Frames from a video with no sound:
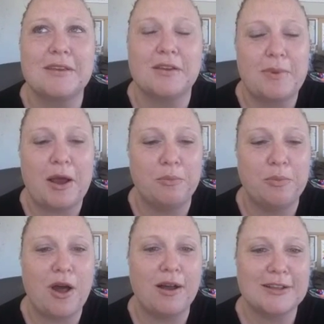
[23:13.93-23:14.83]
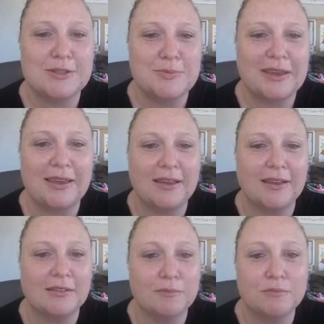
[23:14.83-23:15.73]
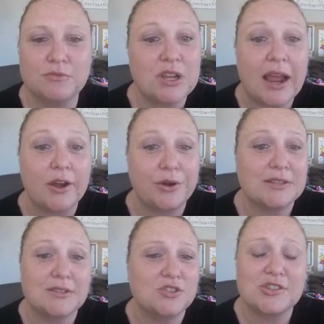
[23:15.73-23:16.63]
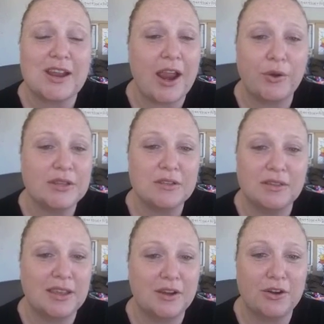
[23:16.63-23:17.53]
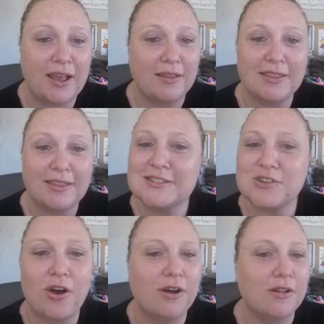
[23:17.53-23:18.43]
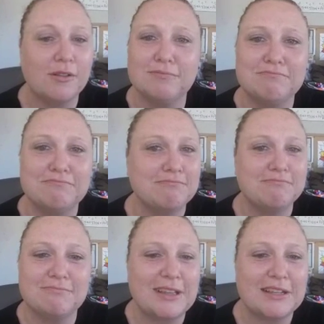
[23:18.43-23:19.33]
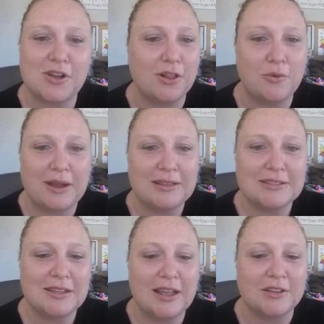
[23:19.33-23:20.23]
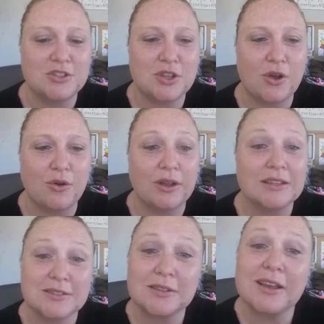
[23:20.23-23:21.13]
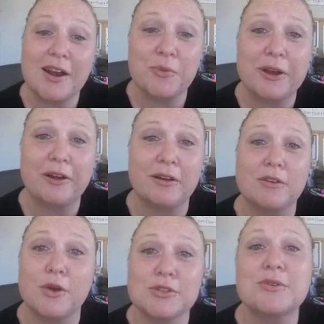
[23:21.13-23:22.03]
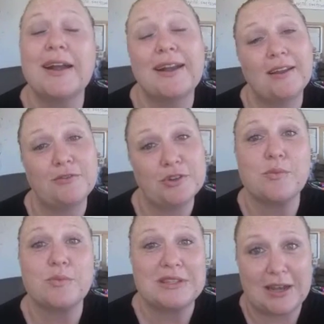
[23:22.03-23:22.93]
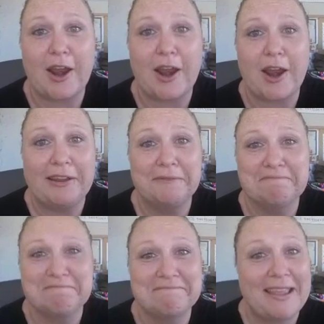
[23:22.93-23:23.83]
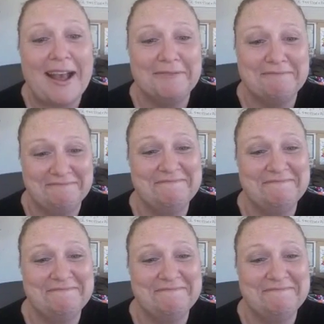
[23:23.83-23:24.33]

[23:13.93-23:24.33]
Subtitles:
about blogs being diaries, just diaries on the internet. That's all it was. And so it's kind of weird ghostwriting for someone's diary. Yeah.